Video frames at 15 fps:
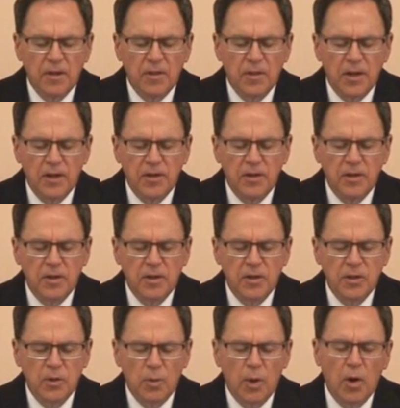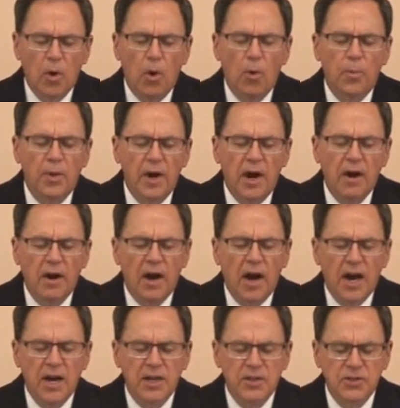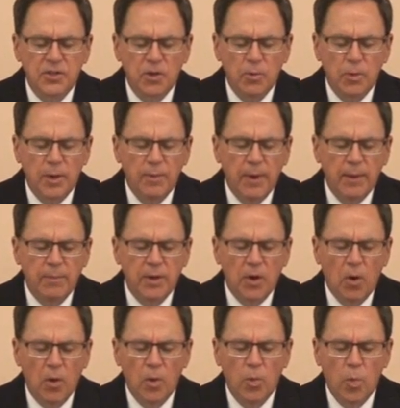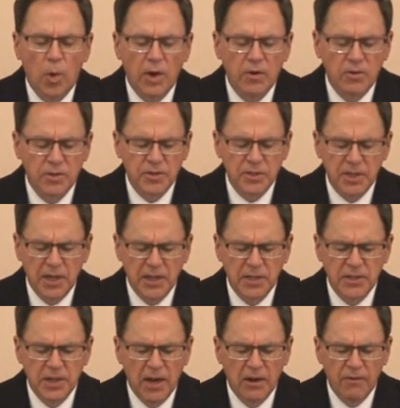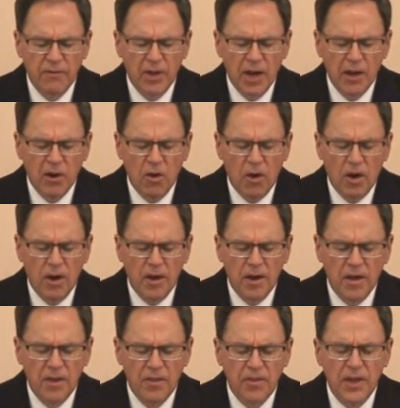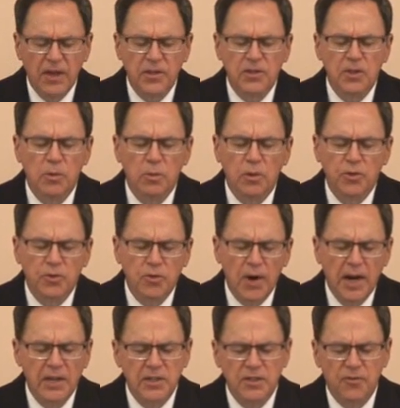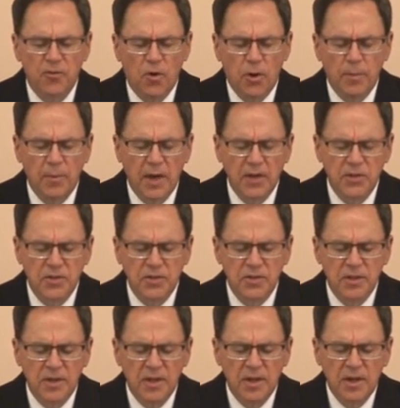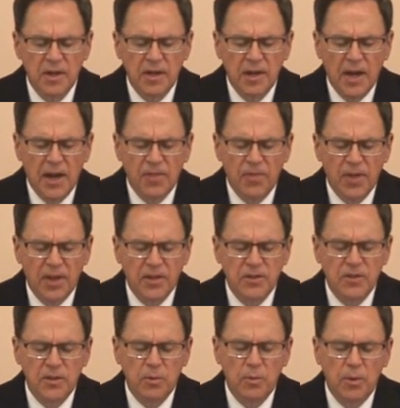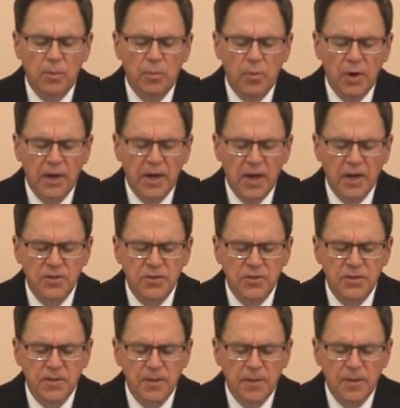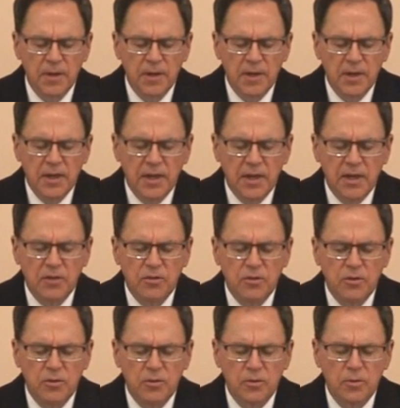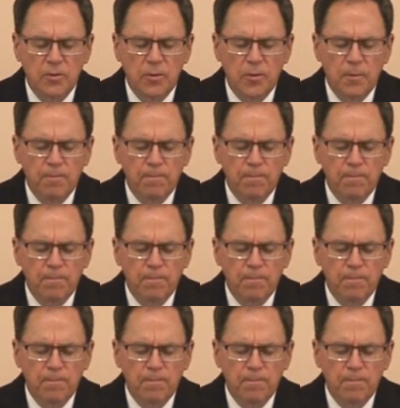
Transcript: that you will open our eyes that we may behold wondrous things out of thy law, things that will transform us, and things that will bring us into